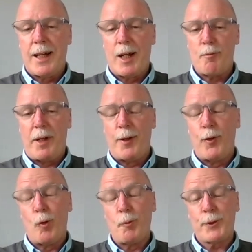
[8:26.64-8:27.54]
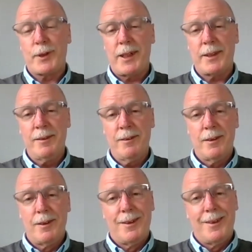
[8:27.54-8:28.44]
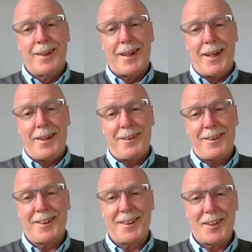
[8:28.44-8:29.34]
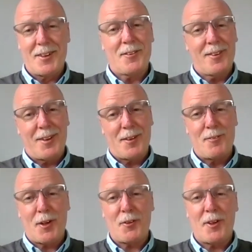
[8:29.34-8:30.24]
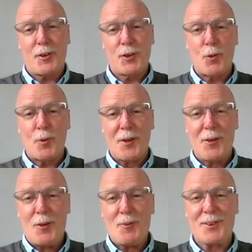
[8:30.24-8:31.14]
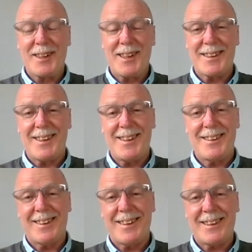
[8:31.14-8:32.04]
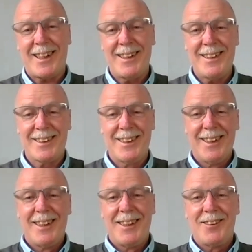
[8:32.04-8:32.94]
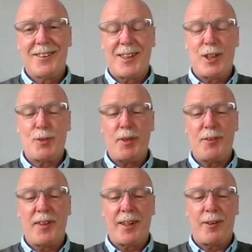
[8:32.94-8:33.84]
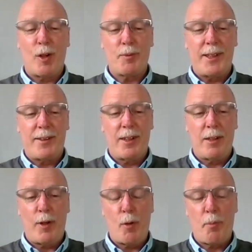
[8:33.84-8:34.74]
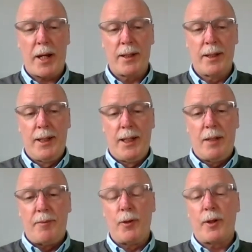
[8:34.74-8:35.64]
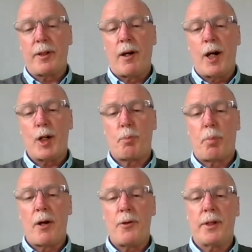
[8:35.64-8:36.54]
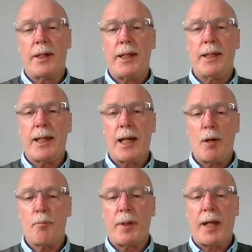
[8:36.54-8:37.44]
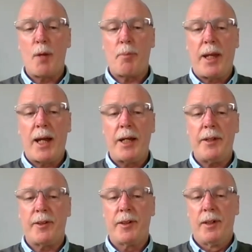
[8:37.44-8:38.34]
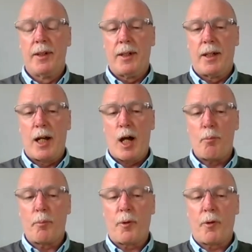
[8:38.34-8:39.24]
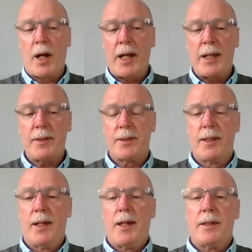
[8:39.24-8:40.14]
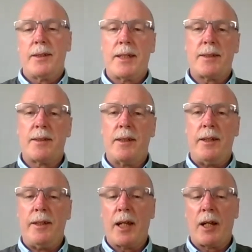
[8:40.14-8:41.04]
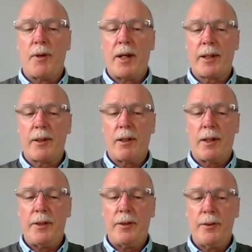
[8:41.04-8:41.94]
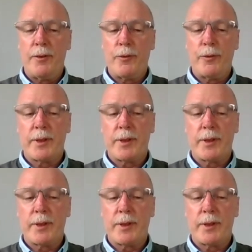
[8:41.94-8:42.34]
in a normal season, and I'm not quite sure what a normal season is these days. It seems to be fairly topsy-turvy, but if you look at the highest protein, the APH grades, that's the yellow alkaline noodles